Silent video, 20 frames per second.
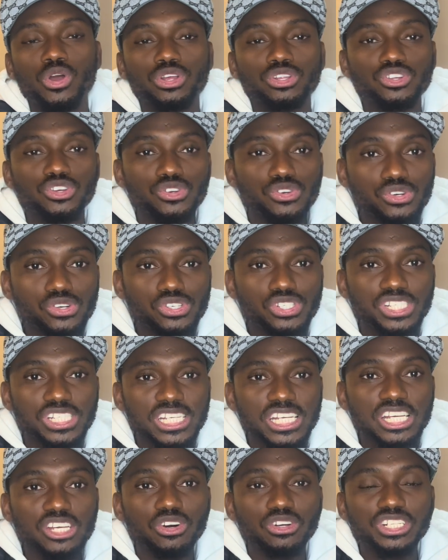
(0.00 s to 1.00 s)
do you
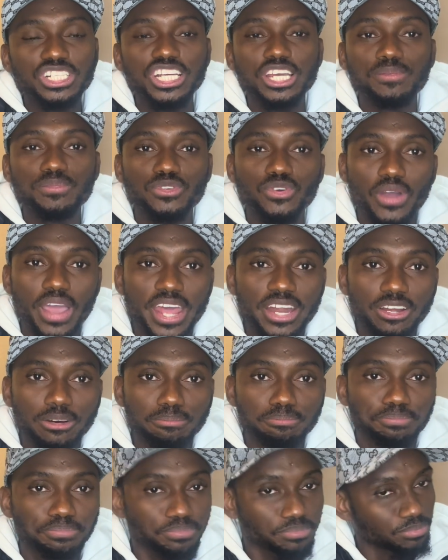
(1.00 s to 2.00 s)
see your team to end
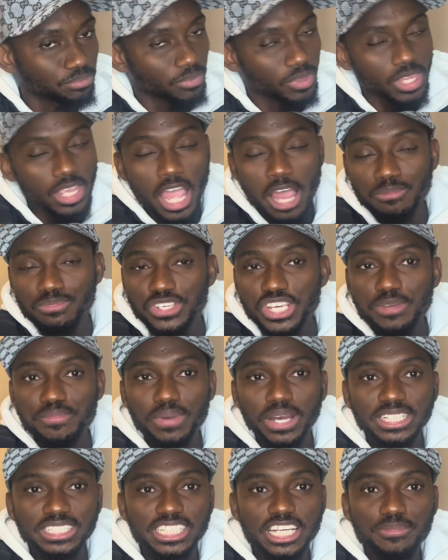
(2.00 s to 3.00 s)
up? I'm seeing
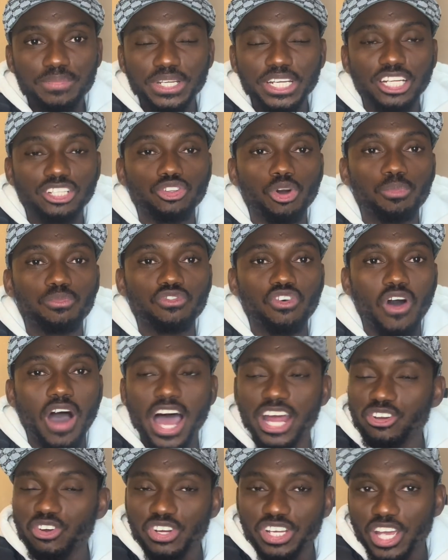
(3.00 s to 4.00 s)
my team in the top four.
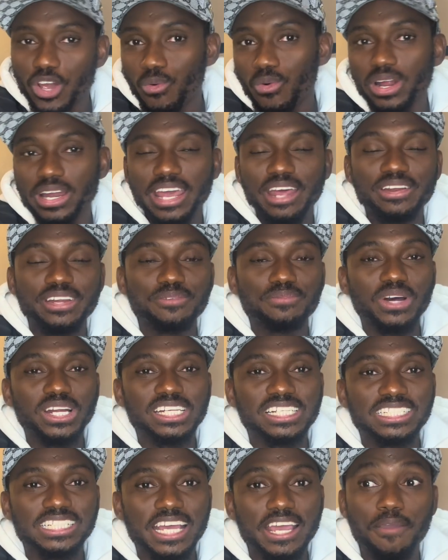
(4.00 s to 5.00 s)
I don't care what
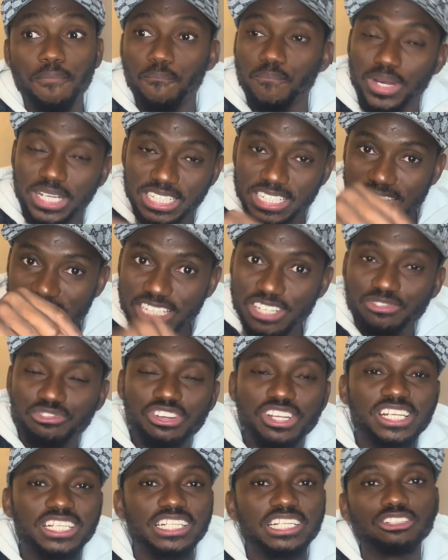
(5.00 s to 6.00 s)
anybody say, but Chelsea
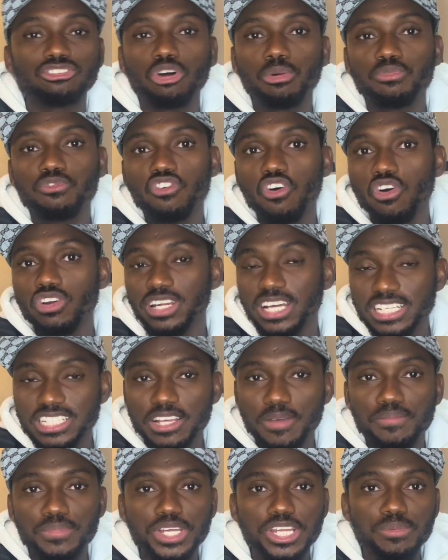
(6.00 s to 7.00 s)
finish in top four. That's
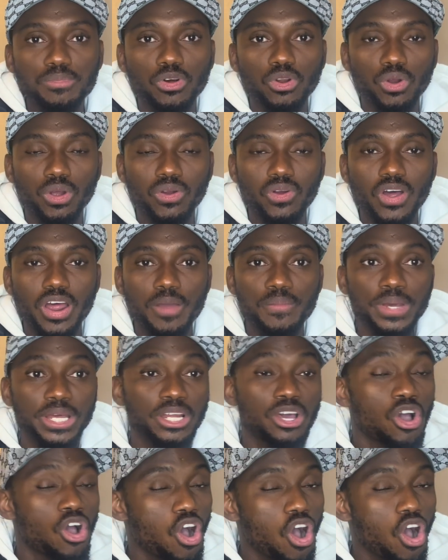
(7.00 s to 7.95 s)
the minimum requirement.